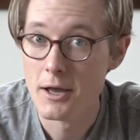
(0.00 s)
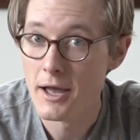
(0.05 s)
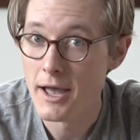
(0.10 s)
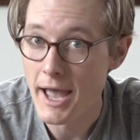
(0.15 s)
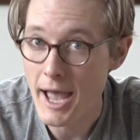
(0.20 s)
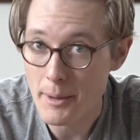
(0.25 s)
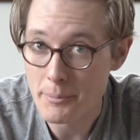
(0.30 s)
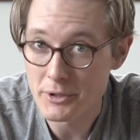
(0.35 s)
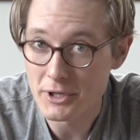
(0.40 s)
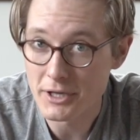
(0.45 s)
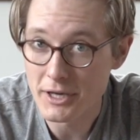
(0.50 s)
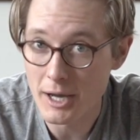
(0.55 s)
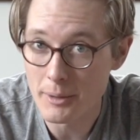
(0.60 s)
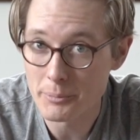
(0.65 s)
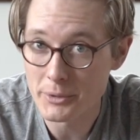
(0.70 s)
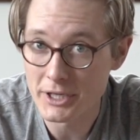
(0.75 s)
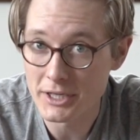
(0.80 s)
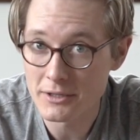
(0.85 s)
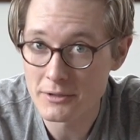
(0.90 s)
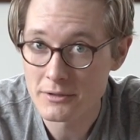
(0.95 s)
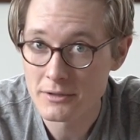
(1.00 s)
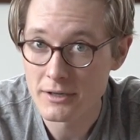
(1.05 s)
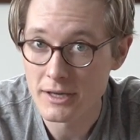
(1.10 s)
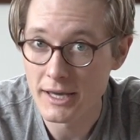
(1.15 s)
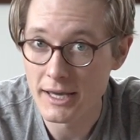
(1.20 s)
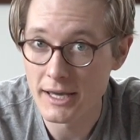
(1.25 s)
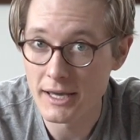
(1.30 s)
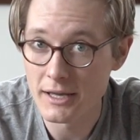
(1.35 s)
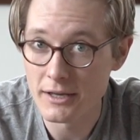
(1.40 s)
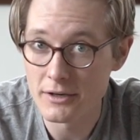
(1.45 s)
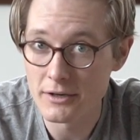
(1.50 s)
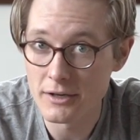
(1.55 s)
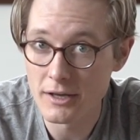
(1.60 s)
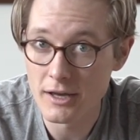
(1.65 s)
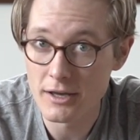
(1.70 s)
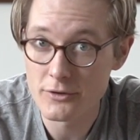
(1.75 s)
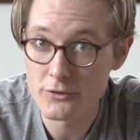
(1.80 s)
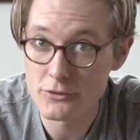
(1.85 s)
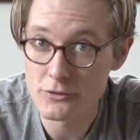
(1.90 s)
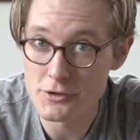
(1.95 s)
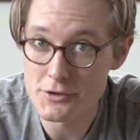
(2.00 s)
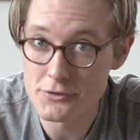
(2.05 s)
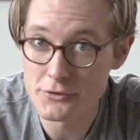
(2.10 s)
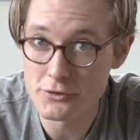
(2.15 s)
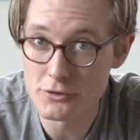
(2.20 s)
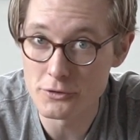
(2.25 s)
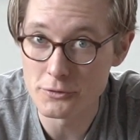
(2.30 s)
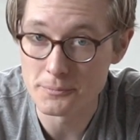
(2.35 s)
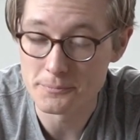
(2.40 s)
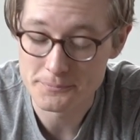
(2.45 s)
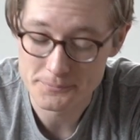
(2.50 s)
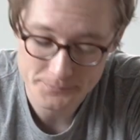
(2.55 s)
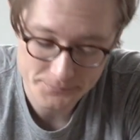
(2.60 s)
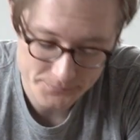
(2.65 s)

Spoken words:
Happy cupping, and see you soon.